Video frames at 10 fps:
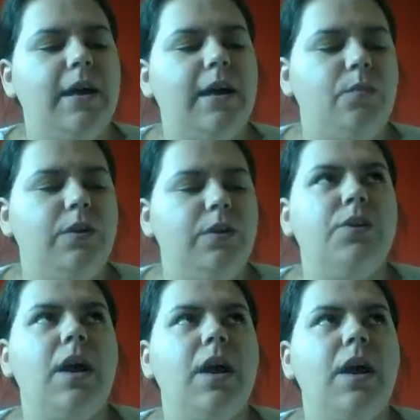We do
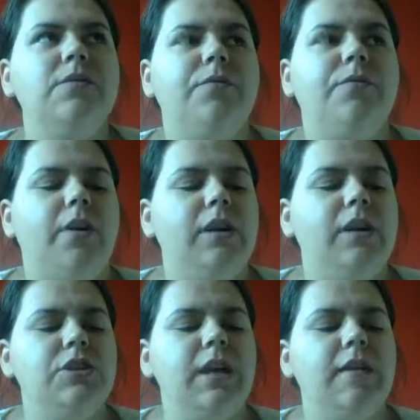have some varnish
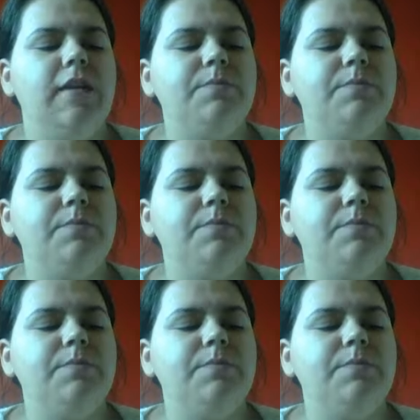in the house,